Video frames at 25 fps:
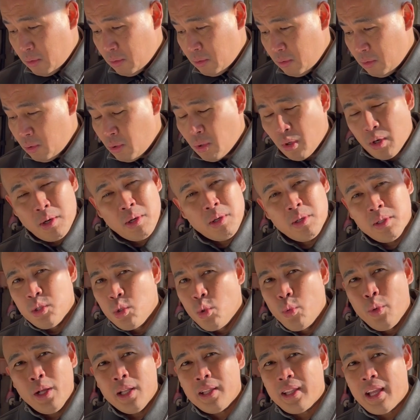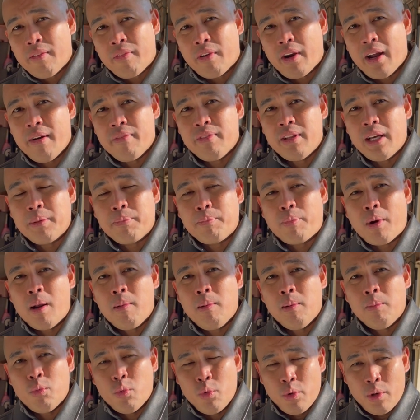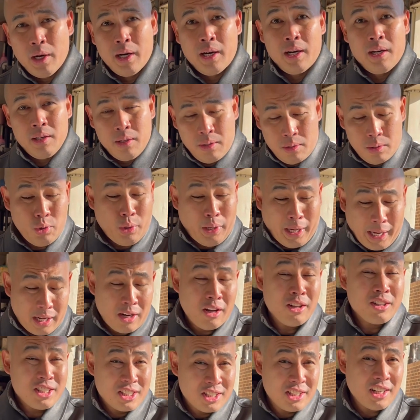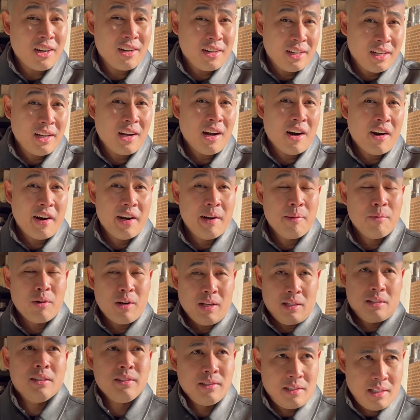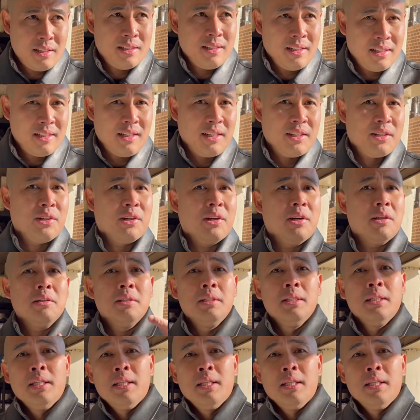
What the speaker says: you will never have that problem where you cannot start the car anymore, like zig, zig, zig, you know.